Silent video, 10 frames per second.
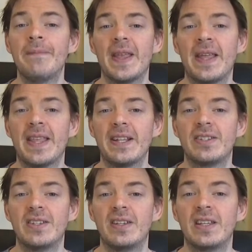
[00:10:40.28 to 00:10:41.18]
and that
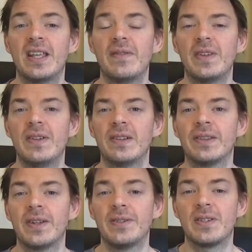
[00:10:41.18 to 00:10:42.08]
should give you little
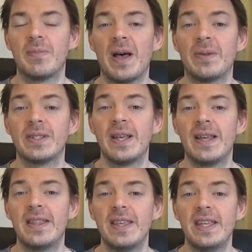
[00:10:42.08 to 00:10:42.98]
notes about
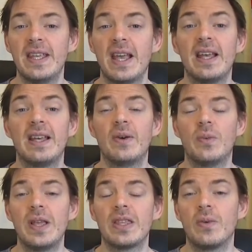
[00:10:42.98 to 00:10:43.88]
the
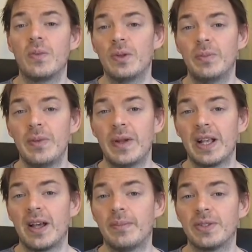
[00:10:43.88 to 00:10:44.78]
week that will be when it
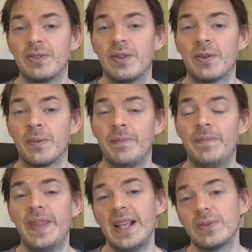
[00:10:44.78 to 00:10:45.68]
comes along
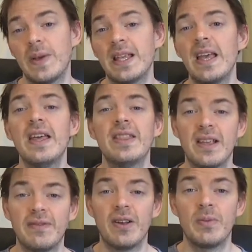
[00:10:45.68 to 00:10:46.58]
next week.
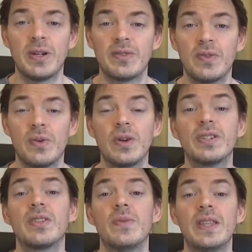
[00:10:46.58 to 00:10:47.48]
Thank you very much for
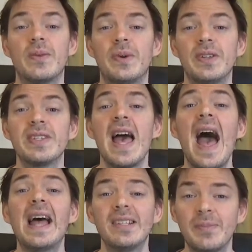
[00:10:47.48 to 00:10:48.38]
watching the week that was,
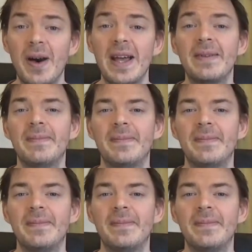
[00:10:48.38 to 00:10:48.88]
and goodbye!